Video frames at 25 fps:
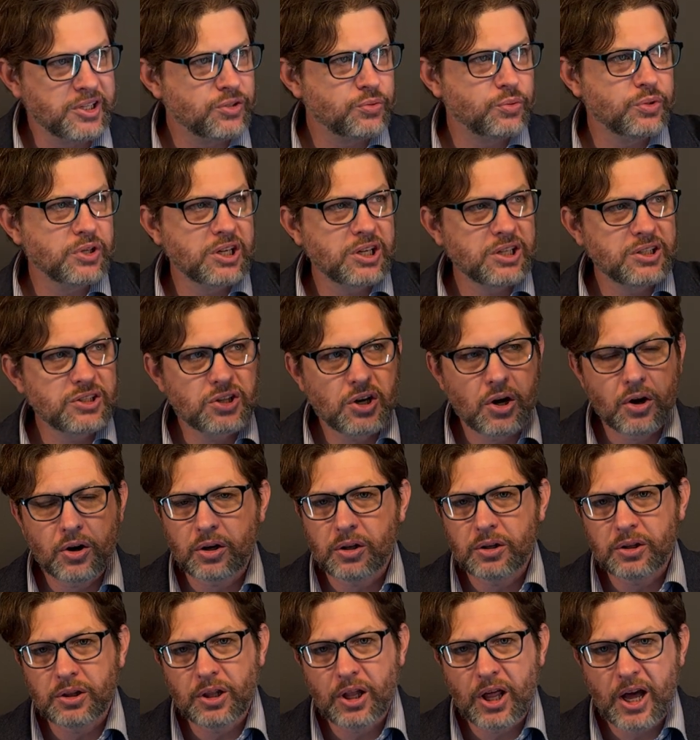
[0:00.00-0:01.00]
We can talk a
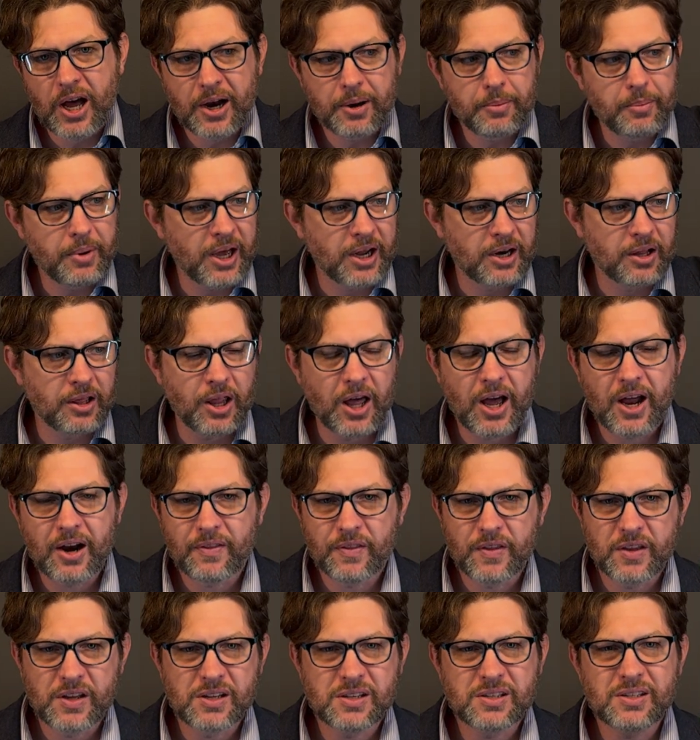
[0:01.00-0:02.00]
lot about a lot of
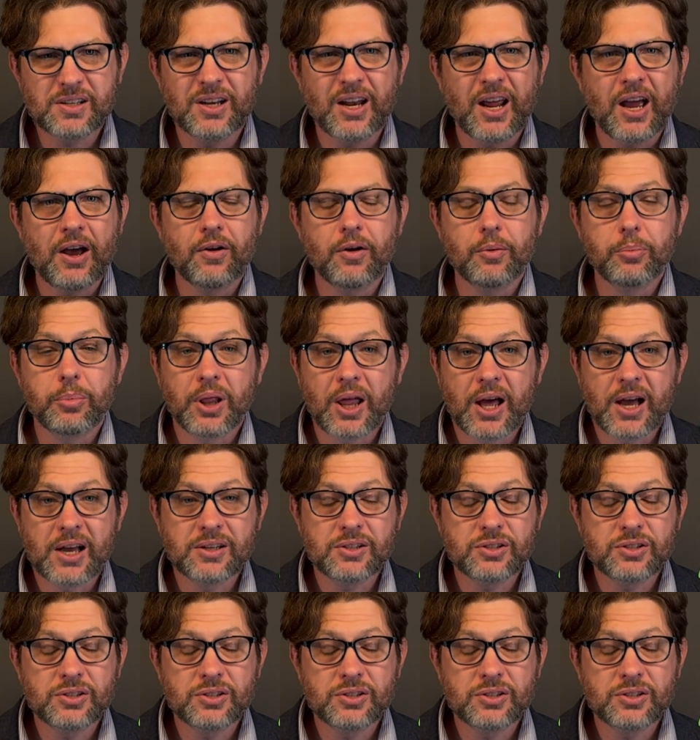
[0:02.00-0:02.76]
this and how it applies